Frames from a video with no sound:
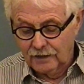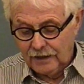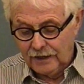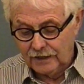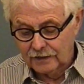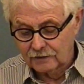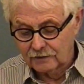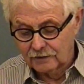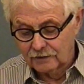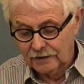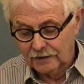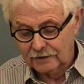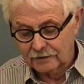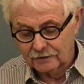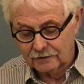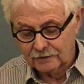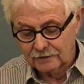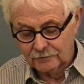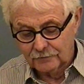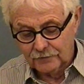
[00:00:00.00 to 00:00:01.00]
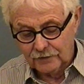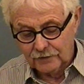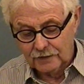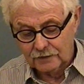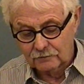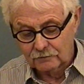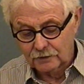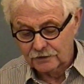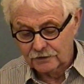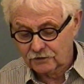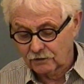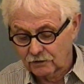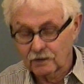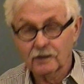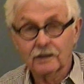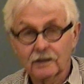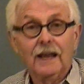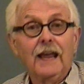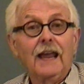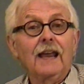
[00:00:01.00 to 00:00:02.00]
and we
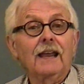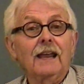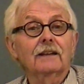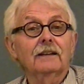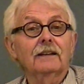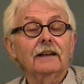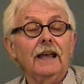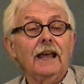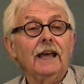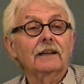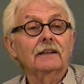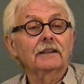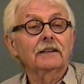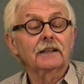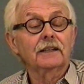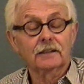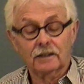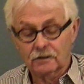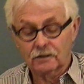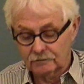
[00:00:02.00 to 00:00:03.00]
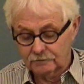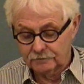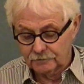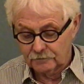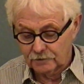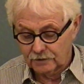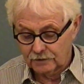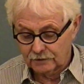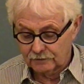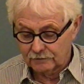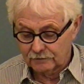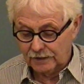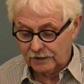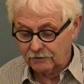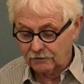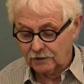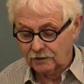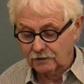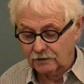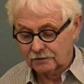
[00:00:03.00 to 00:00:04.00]
started handing it out. We
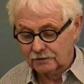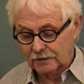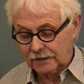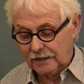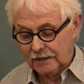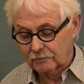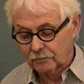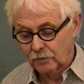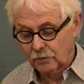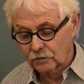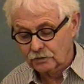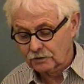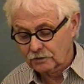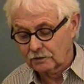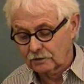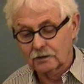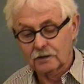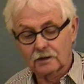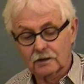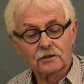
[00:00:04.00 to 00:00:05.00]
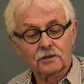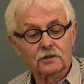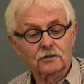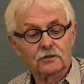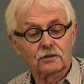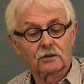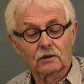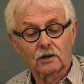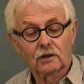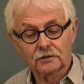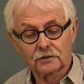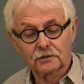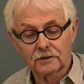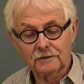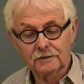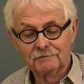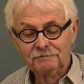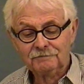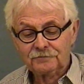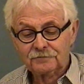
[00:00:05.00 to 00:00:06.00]
gave it out to Ken Polson and his sister Audrey.